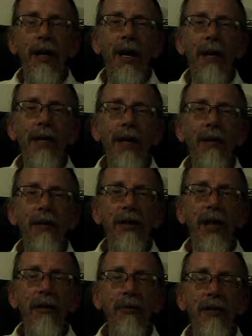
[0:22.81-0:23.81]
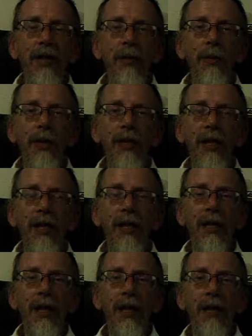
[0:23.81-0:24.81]
I carried out a
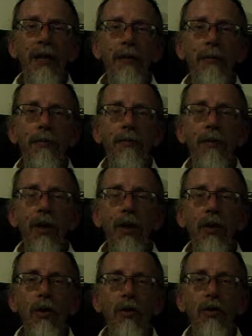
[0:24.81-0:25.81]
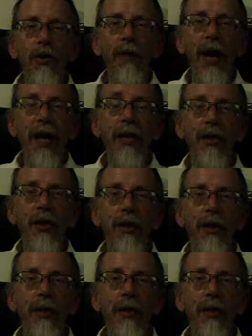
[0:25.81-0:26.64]
particular course of action.